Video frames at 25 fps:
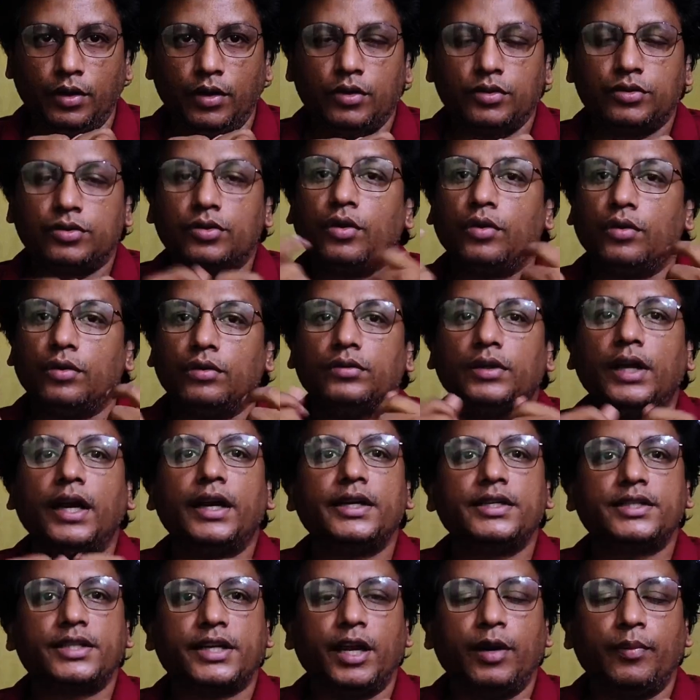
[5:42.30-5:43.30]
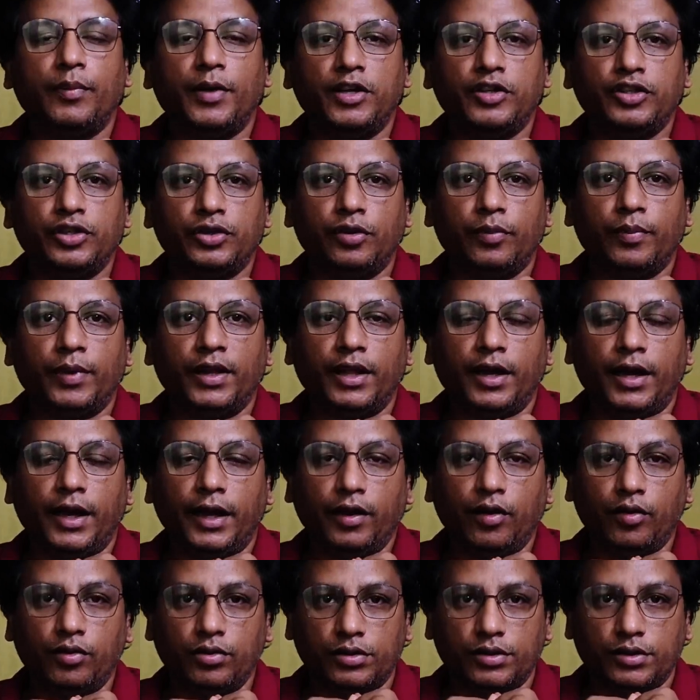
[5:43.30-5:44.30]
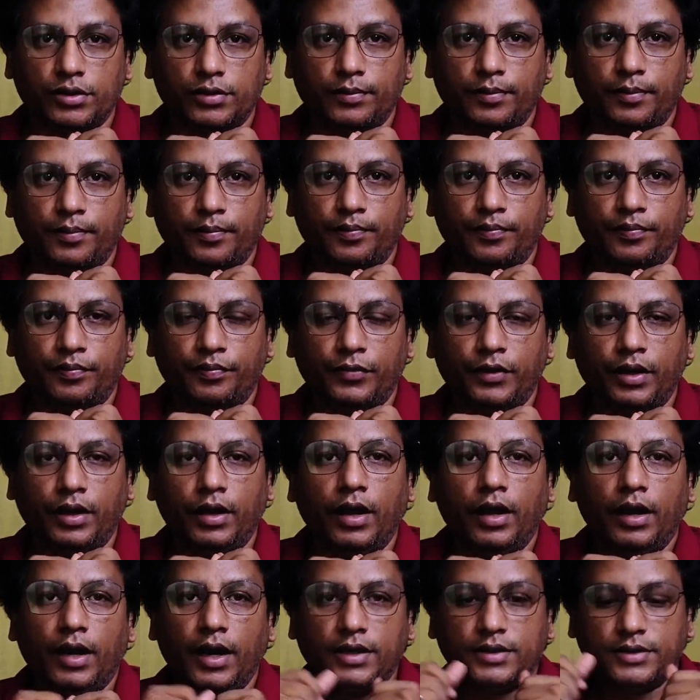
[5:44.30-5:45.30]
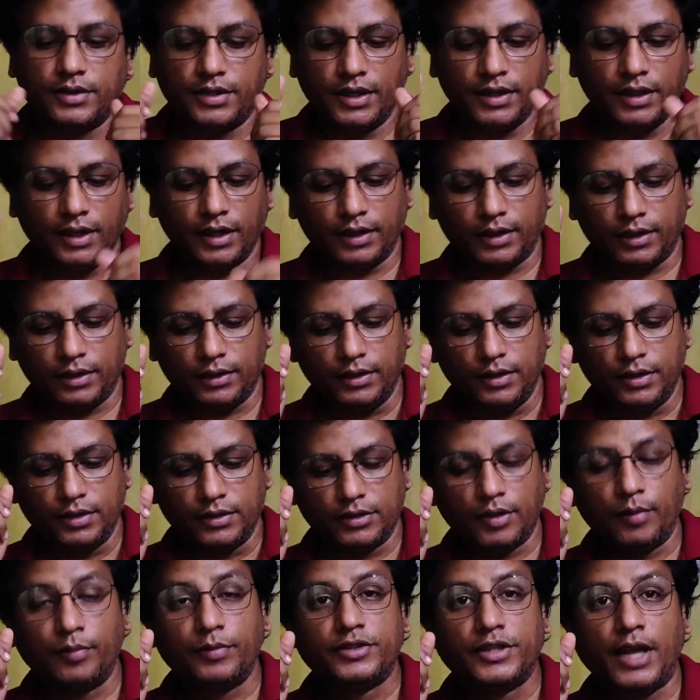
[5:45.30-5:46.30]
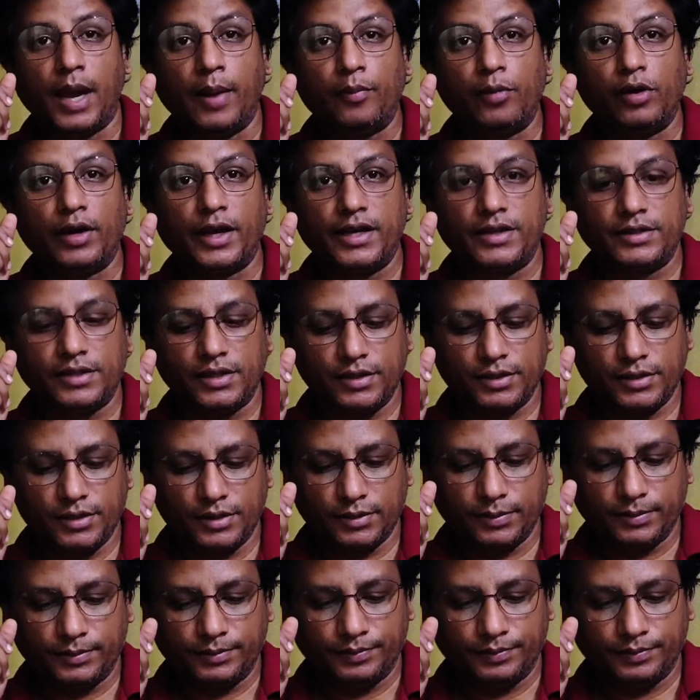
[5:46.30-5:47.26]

So the writs can be issued by the High Court. Let's see that some sample cases.